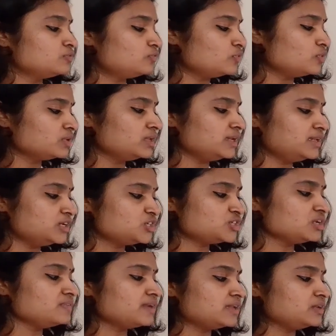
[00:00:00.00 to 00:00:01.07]
For the
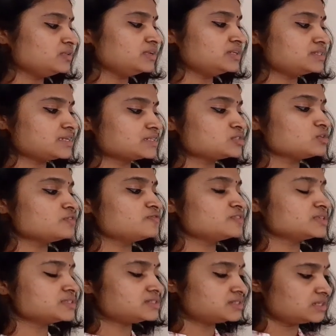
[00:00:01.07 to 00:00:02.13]
initial value that is x of
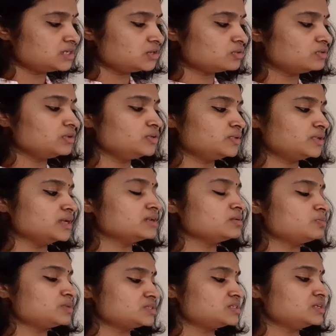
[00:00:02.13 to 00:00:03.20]
0, you can
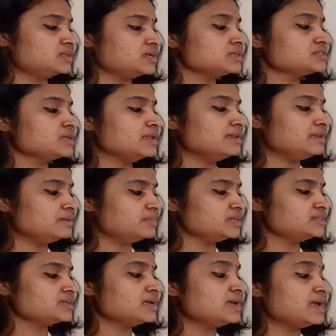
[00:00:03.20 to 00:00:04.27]
represent as
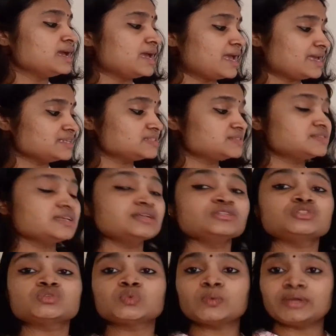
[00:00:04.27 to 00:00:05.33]
limit s
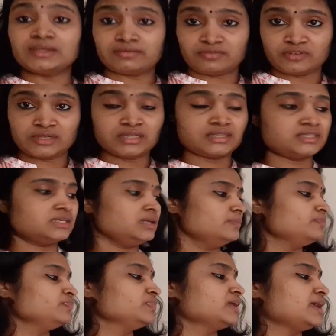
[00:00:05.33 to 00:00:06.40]
tends to
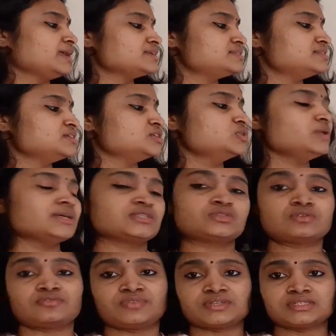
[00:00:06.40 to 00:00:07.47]
infinity s into x
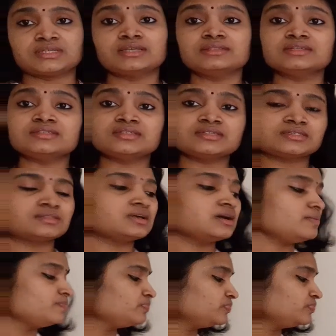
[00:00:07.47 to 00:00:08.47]
of s. This is the